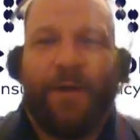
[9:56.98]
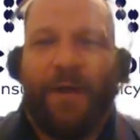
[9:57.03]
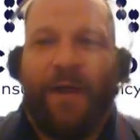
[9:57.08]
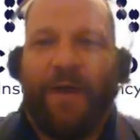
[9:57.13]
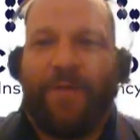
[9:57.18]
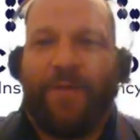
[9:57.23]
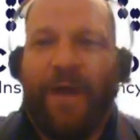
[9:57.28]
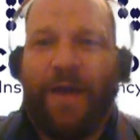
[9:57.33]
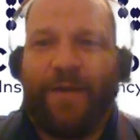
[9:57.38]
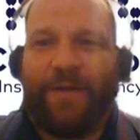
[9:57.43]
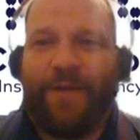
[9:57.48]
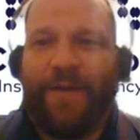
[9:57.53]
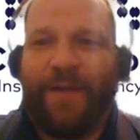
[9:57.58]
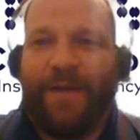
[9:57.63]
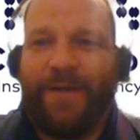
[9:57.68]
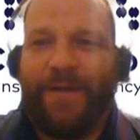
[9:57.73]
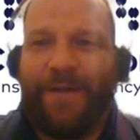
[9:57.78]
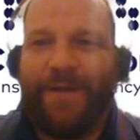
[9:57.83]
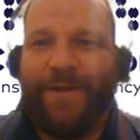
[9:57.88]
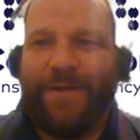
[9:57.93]
have have gotten
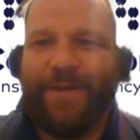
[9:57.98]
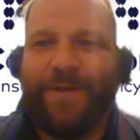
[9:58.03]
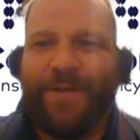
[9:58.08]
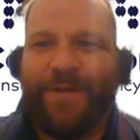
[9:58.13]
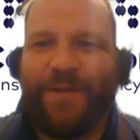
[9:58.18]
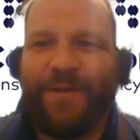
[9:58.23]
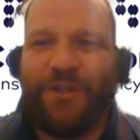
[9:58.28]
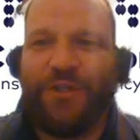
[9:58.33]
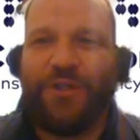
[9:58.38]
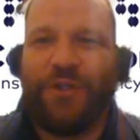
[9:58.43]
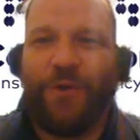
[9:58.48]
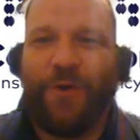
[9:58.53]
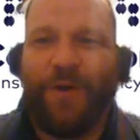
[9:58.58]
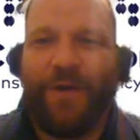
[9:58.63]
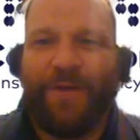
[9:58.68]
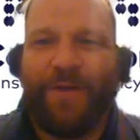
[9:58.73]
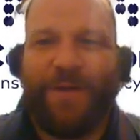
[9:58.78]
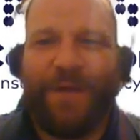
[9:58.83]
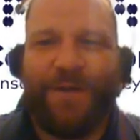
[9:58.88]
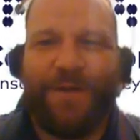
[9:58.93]
the the
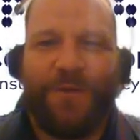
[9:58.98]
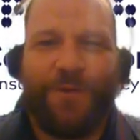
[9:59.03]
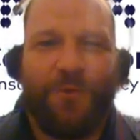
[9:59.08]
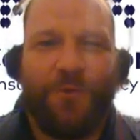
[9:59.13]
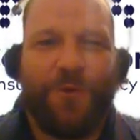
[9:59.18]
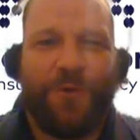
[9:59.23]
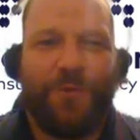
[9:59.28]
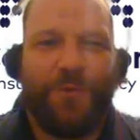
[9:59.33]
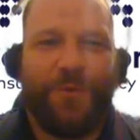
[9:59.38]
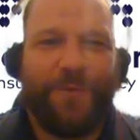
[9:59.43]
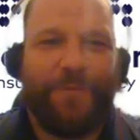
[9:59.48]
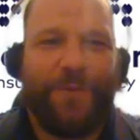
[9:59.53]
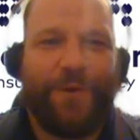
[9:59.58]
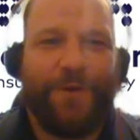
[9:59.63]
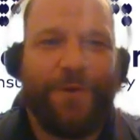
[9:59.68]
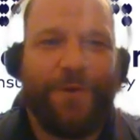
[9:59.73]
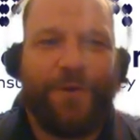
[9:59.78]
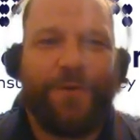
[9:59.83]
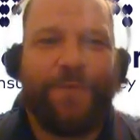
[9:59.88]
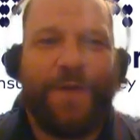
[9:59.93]
joy of getting to work with them.
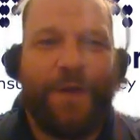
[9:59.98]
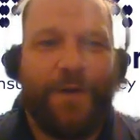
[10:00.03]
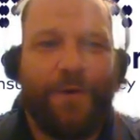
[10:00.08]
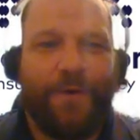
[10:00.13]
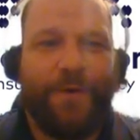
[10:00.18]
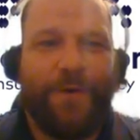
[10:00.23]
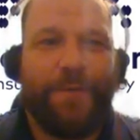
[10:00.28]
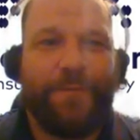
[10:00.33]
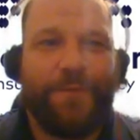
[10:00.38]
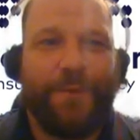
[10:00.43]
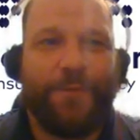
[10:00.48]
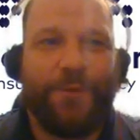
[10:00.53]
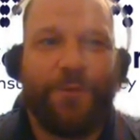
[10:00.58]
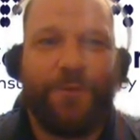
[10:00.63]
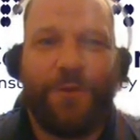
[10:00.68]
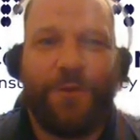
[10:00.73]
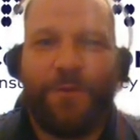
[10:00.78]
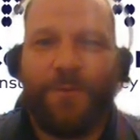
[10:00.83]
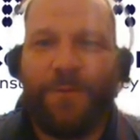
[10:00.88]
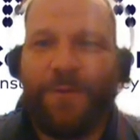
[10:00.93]
They're, they are great people to
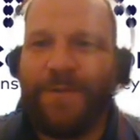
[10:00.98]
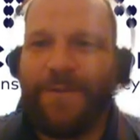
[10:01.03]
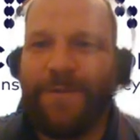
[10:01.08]
work with.